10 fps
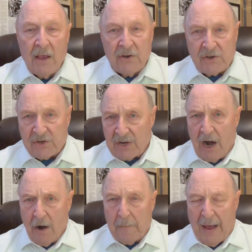
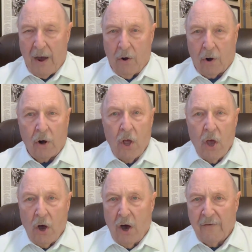Star Power
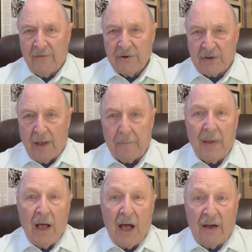offers
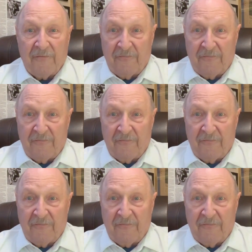up a